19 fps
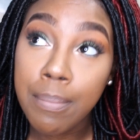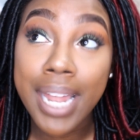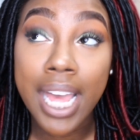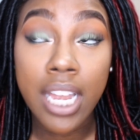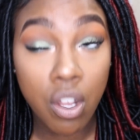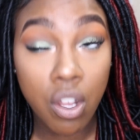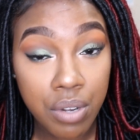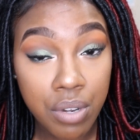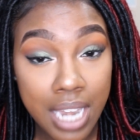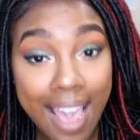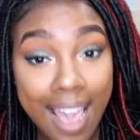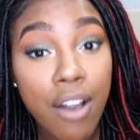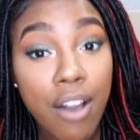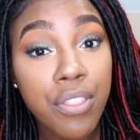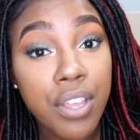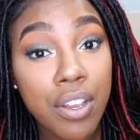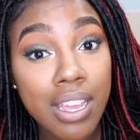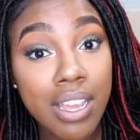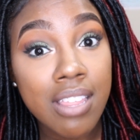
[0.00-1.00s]
but I know now
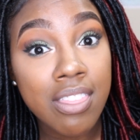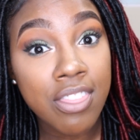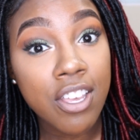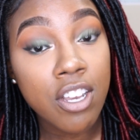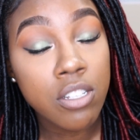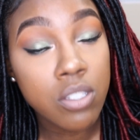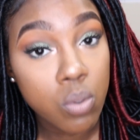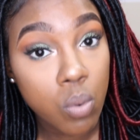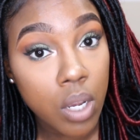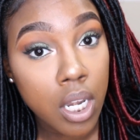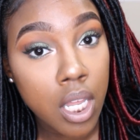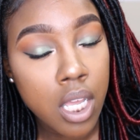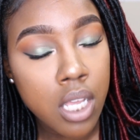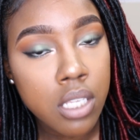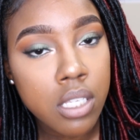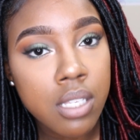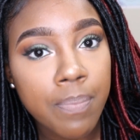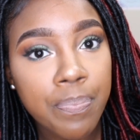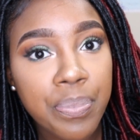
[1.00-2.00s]
they're in their
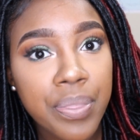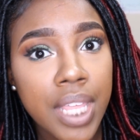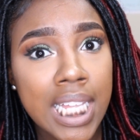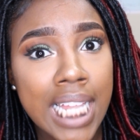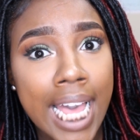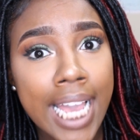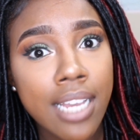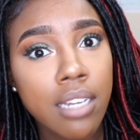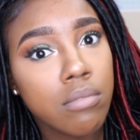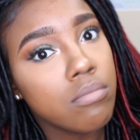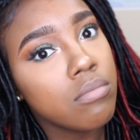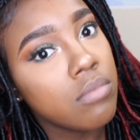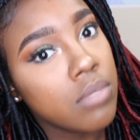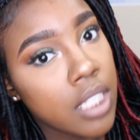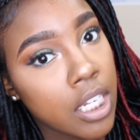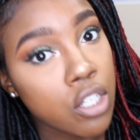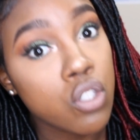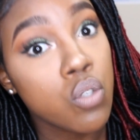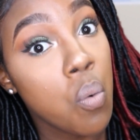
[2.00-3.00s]
20s, like
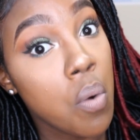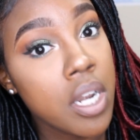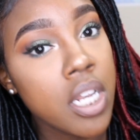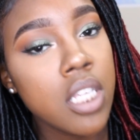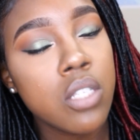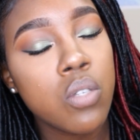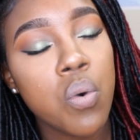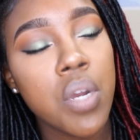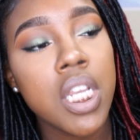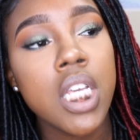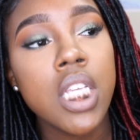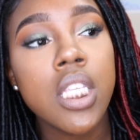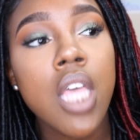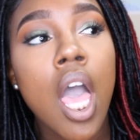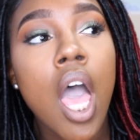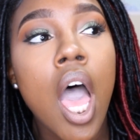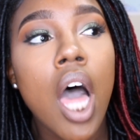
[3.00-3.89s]
their 20s,